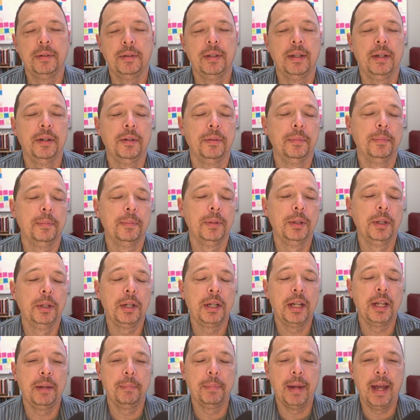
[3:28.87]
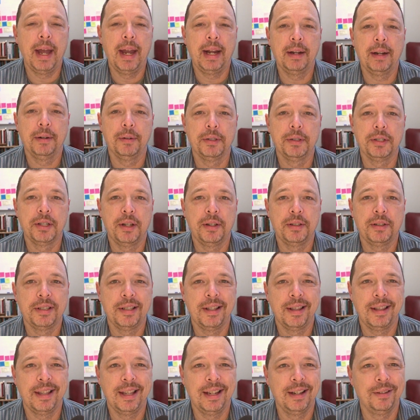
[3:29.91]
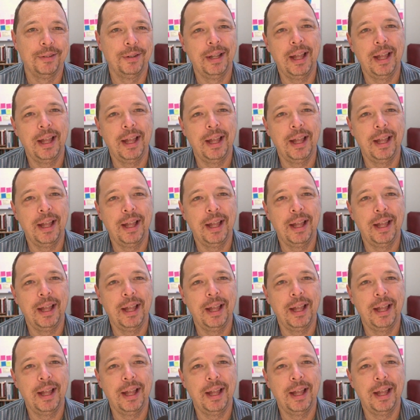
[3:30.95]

they're looking back at results and think,